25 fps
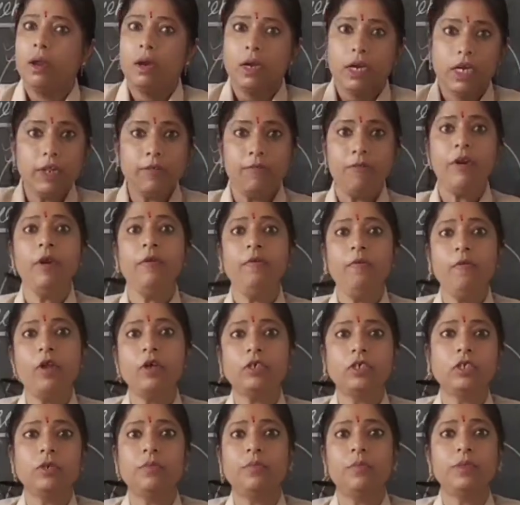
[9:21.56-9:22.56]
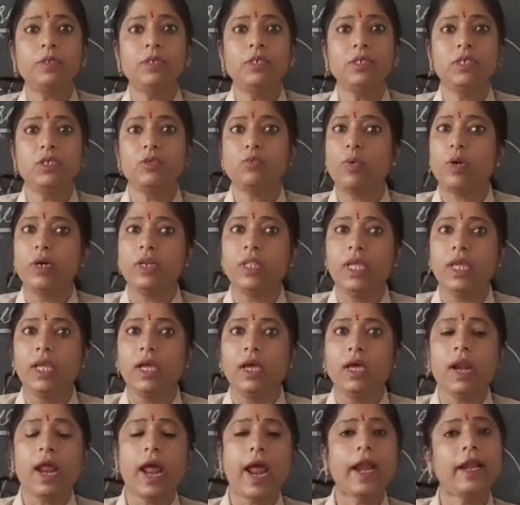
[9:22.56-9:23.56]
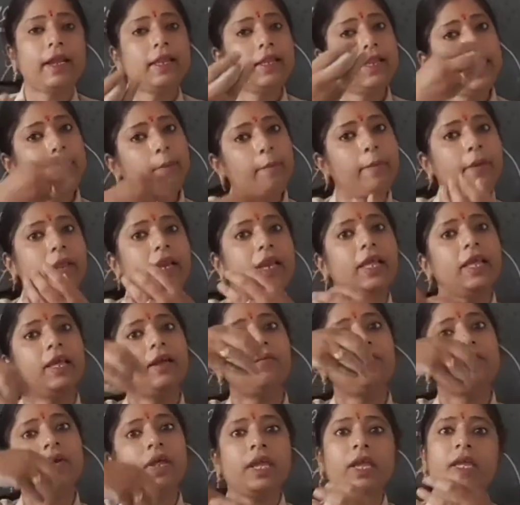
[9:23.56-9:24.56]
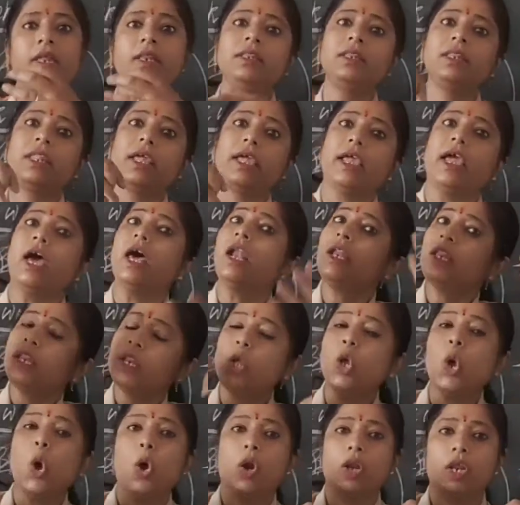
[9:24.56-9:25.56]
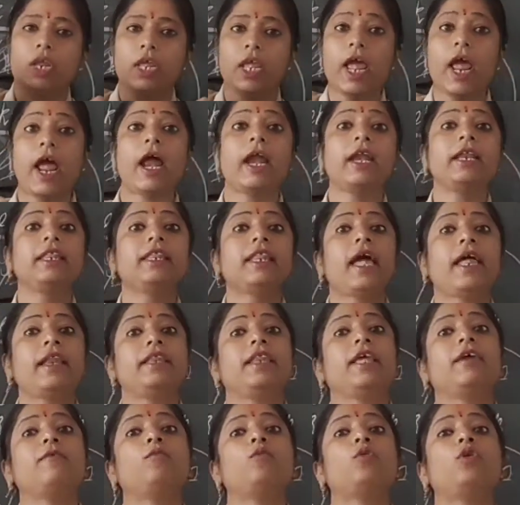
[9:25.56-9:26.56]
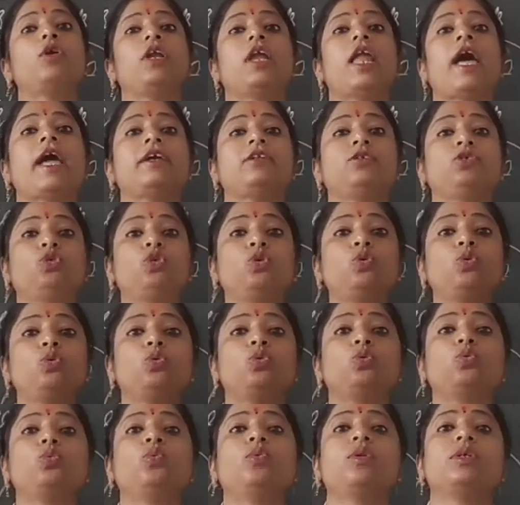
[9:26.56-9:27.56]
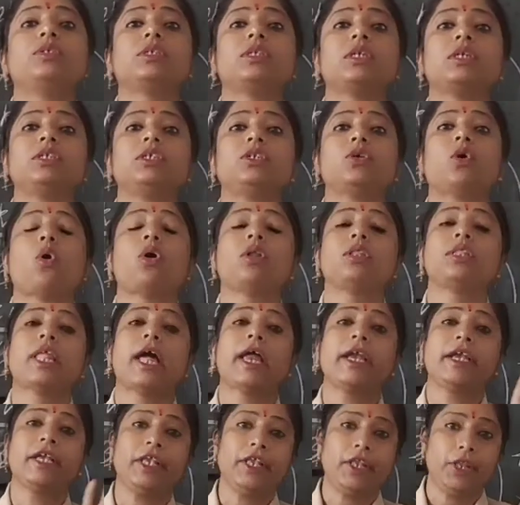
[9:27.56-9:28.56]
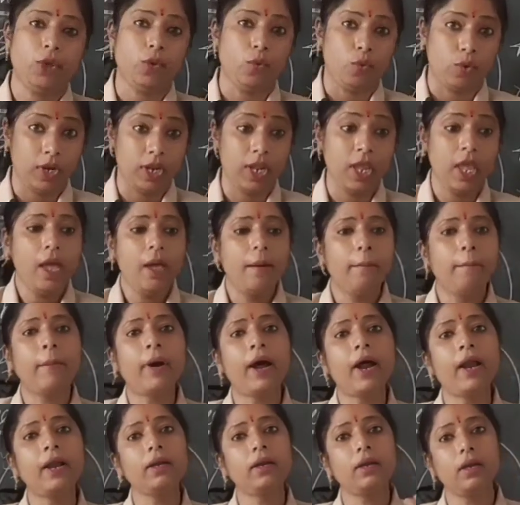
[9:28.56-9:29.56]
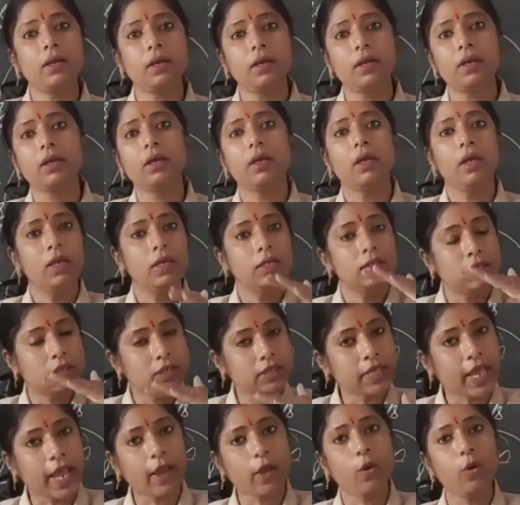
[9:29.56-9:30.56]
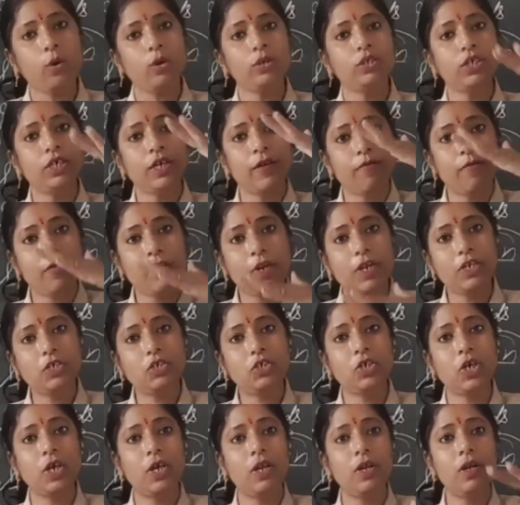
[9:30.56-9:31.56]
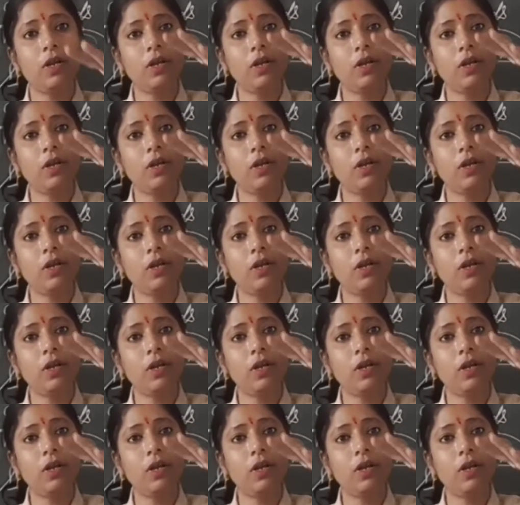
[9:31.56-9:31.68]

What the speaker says: different philosophers were there and they believed in their theory, and then they would like to do research on that theory. But psychology definition